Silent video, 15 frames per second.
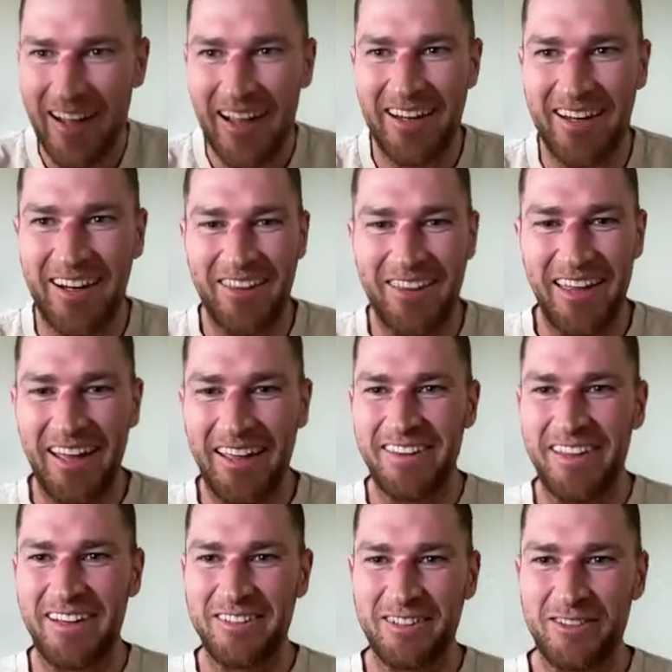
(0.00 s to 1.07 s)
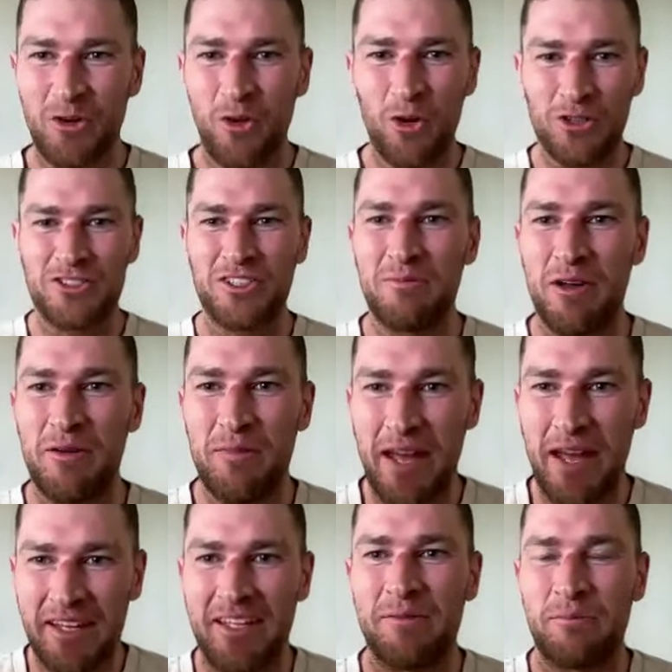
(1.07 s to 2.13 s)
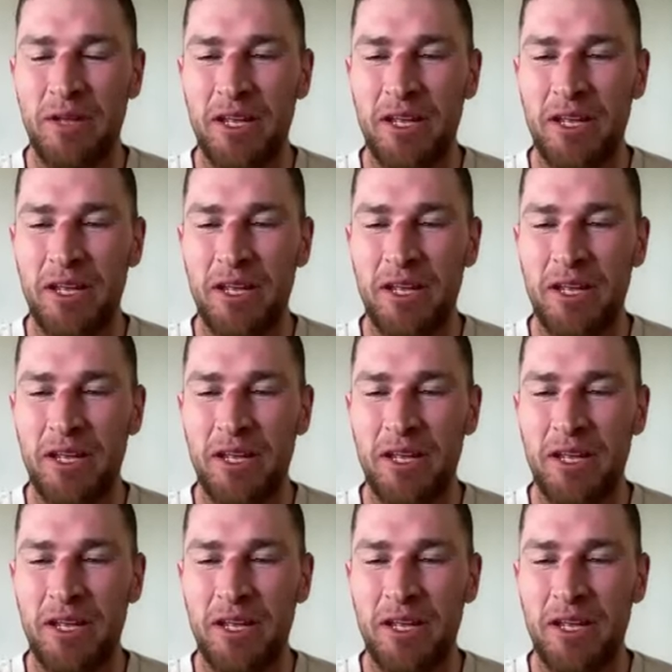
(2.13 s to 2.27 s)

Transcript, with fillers: You know, they're, they're just awesome at making